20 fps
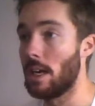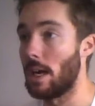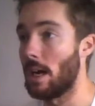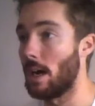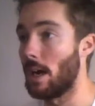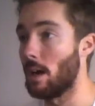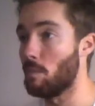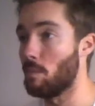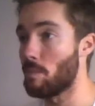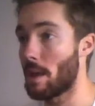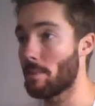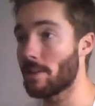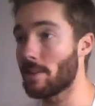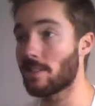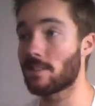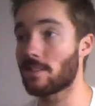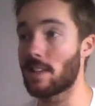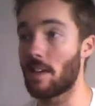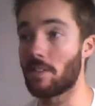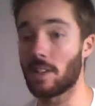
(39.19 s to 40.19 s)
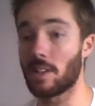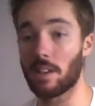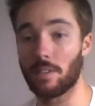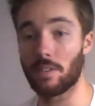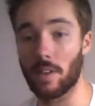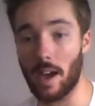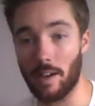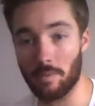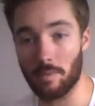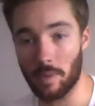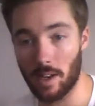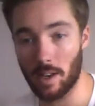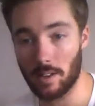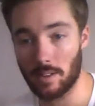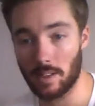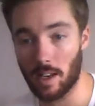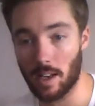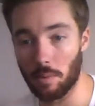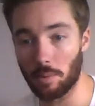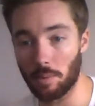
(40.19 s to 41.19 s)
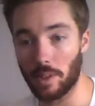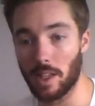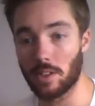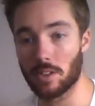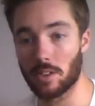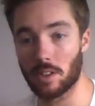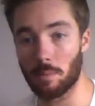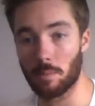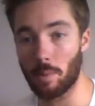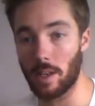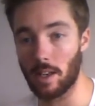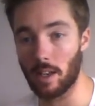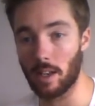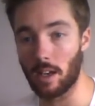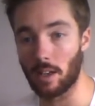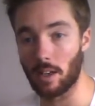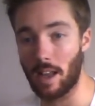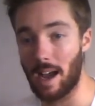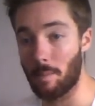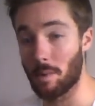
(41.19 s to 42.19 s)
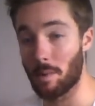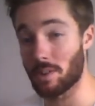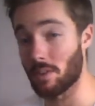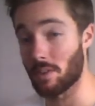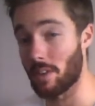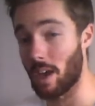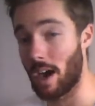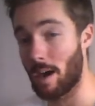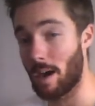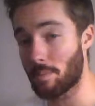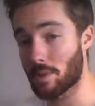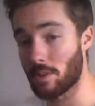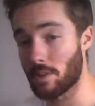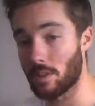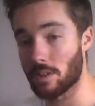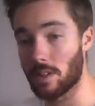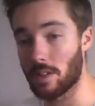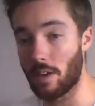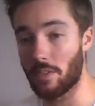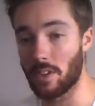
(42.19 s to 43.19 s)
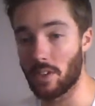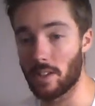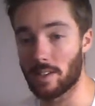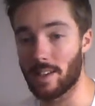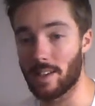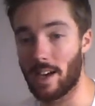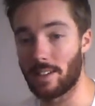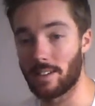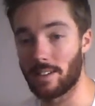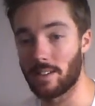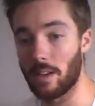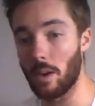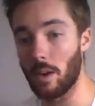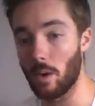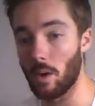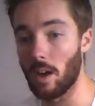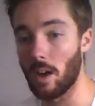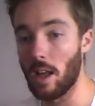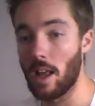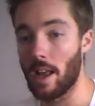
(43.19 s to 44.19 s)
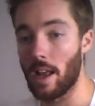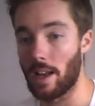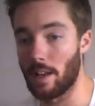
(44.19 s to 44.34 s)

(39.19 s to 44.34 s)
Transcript: maybe 75 minutes to complete, just depending on how much of the optional stuff you decide to do,